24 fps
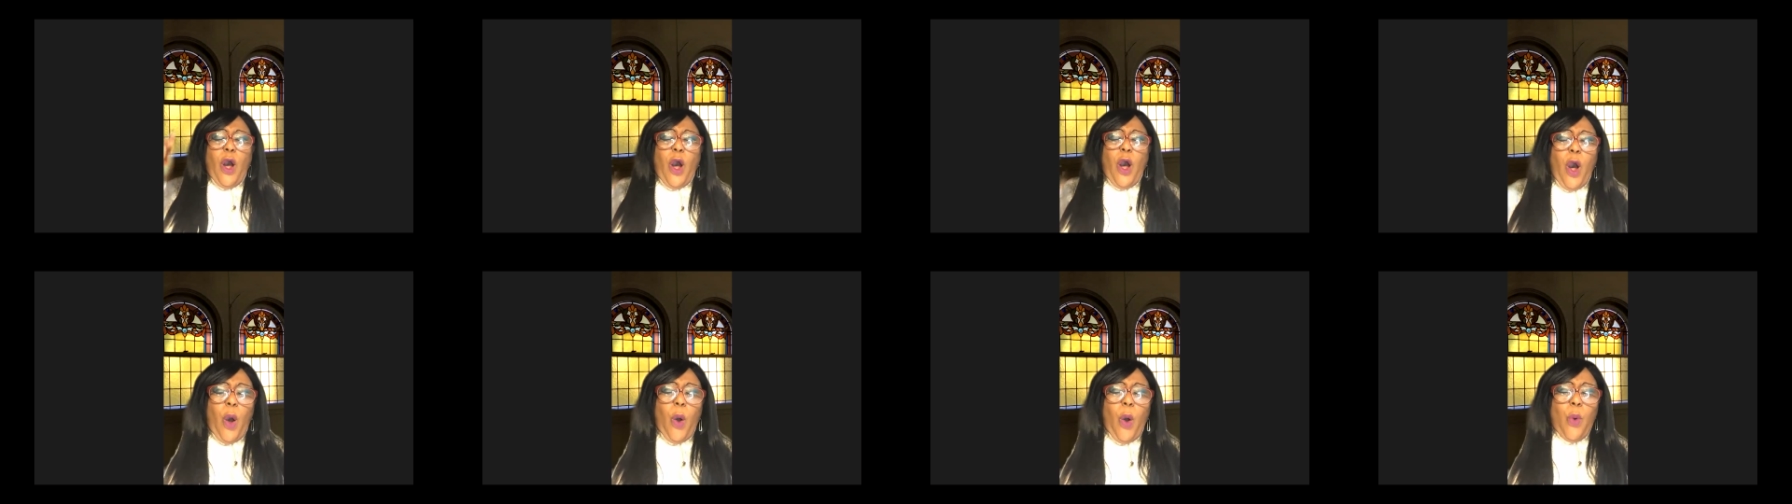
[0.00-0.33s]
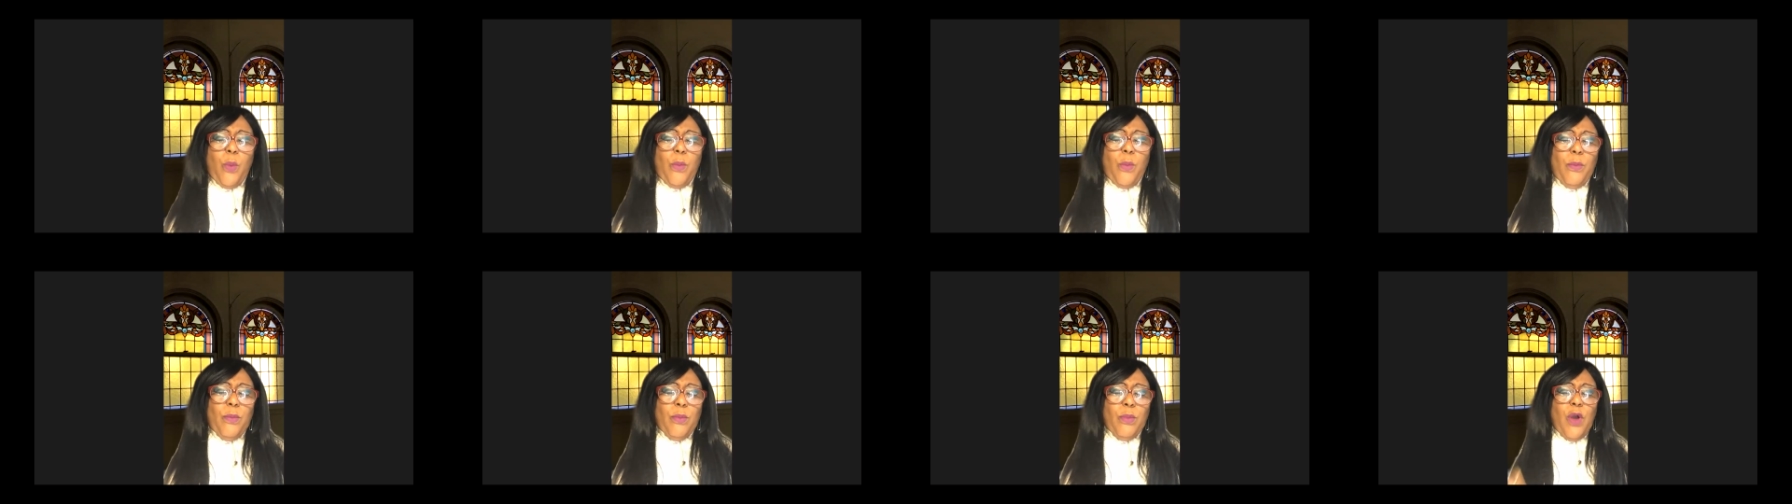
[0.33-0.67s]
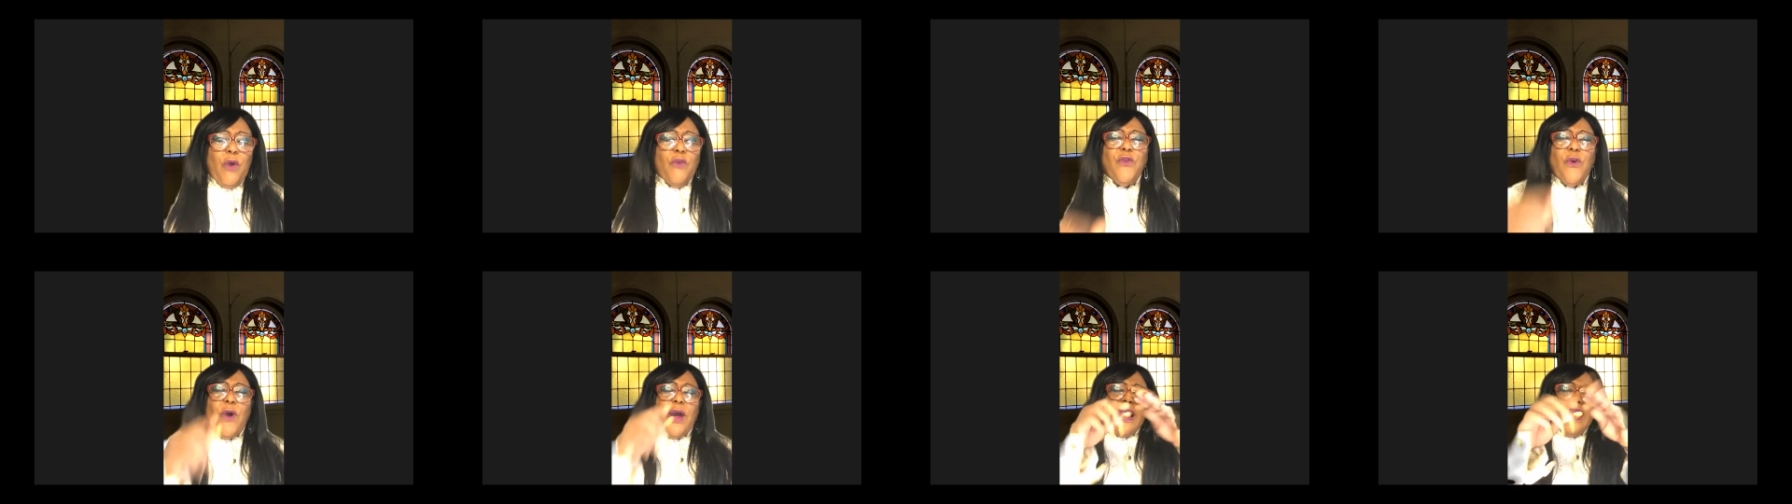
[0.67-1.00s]
hope
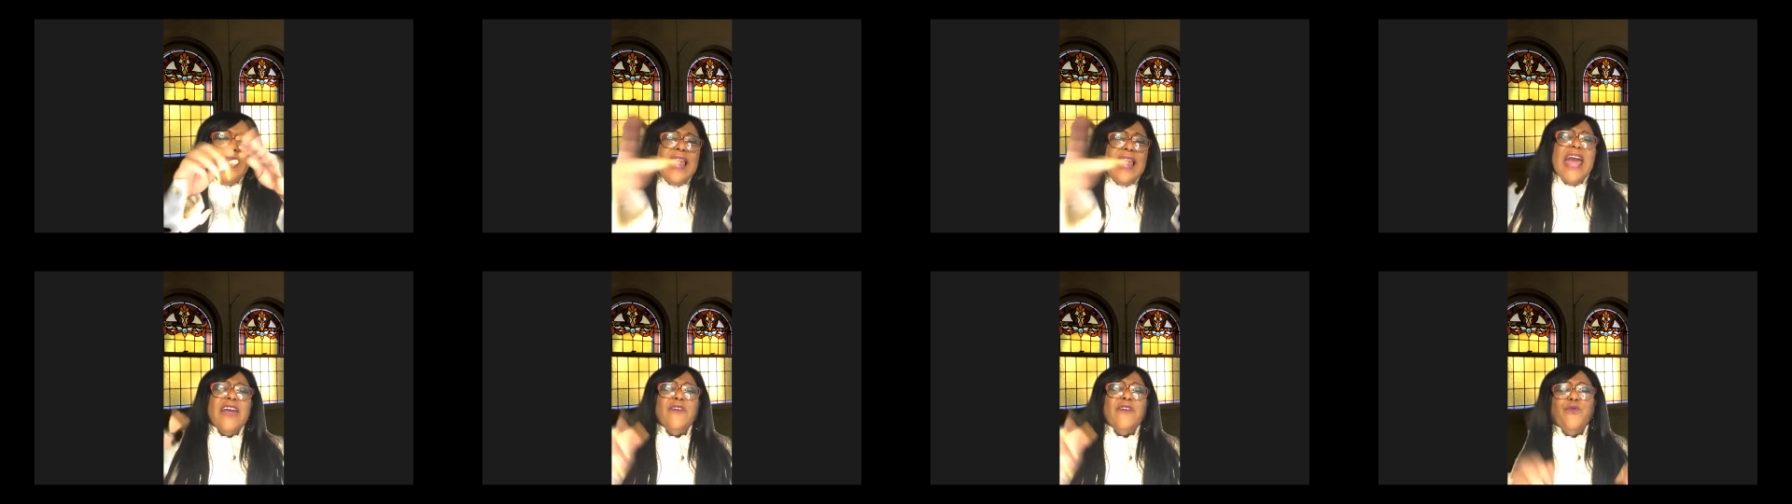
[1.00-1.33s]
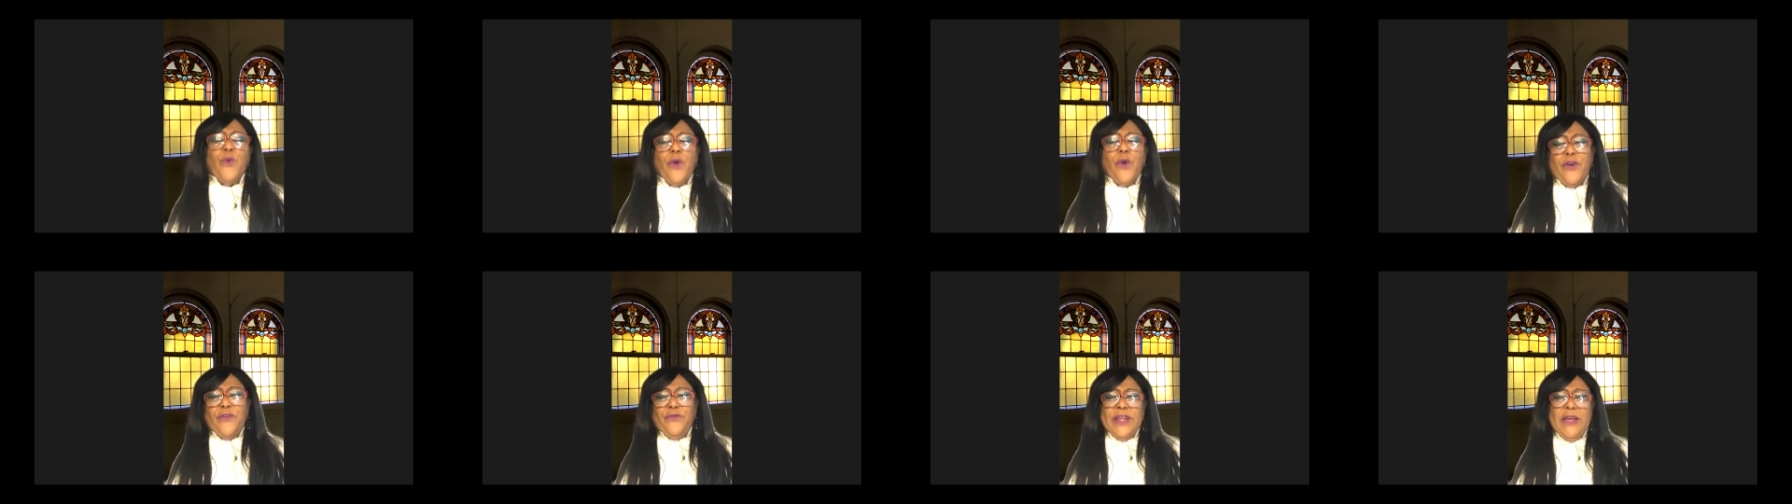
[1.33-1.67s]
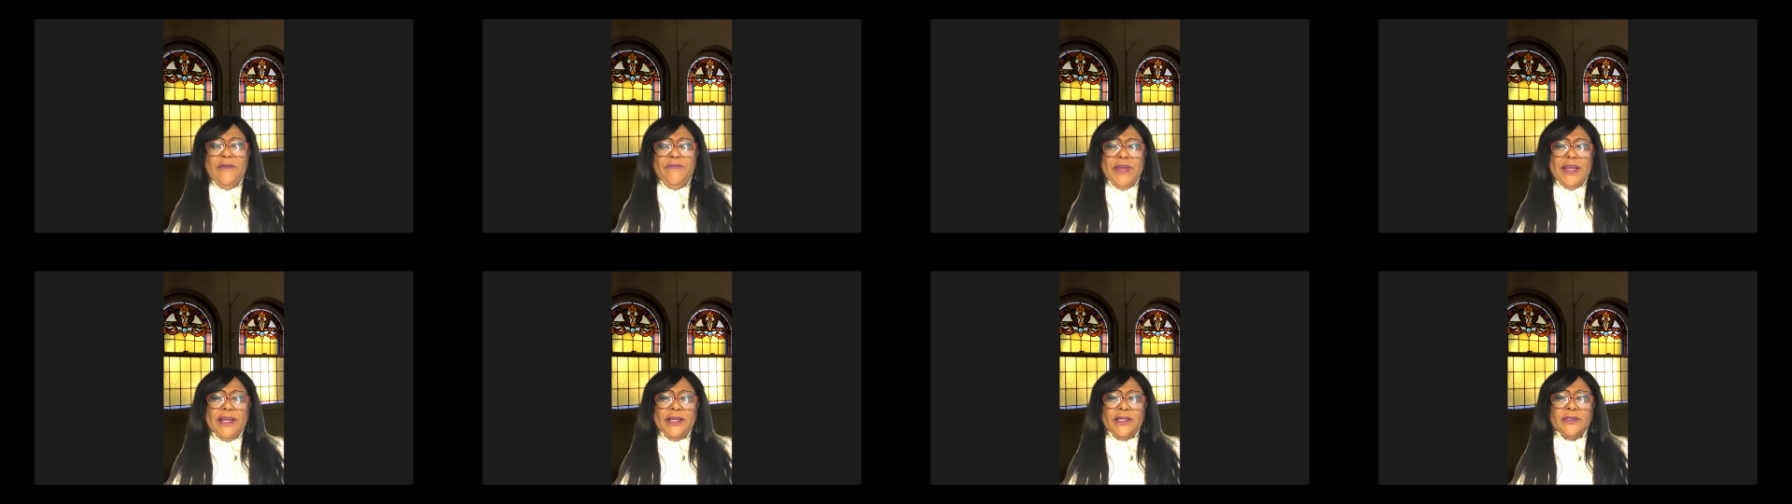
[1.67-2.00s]
for a life worth
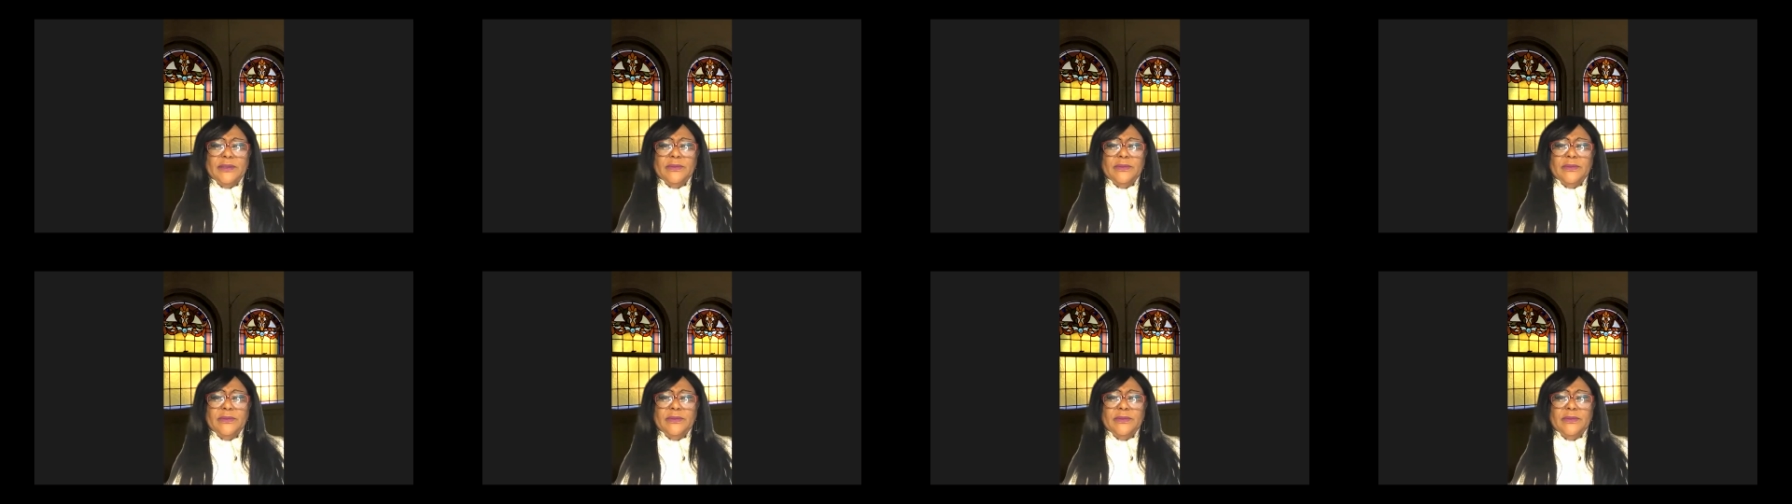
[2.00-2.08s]
living.